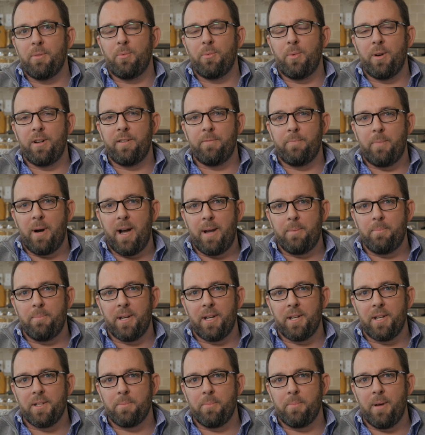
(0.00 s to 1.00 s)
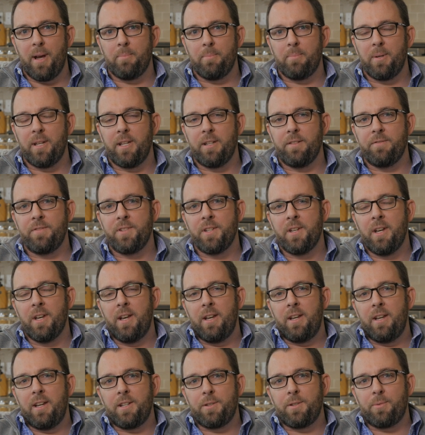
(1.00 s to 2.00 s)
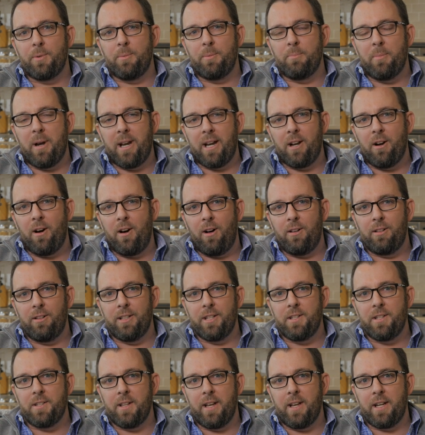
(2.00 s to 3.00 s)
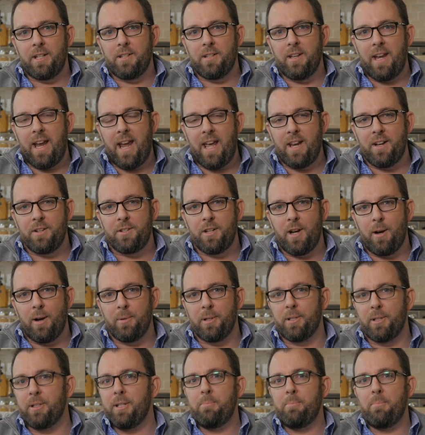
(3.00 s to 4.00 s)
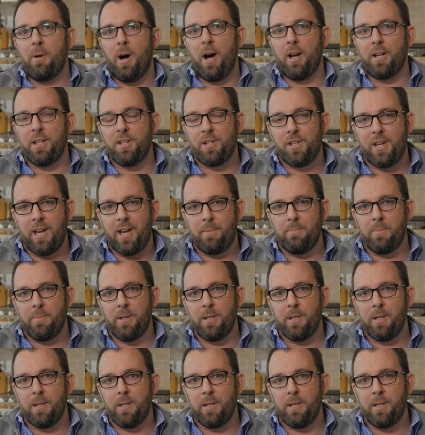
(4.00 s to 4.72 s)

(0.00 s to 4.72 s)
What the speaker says: but one of my biggest pet peeves is when my colleagues like to anatomically body shame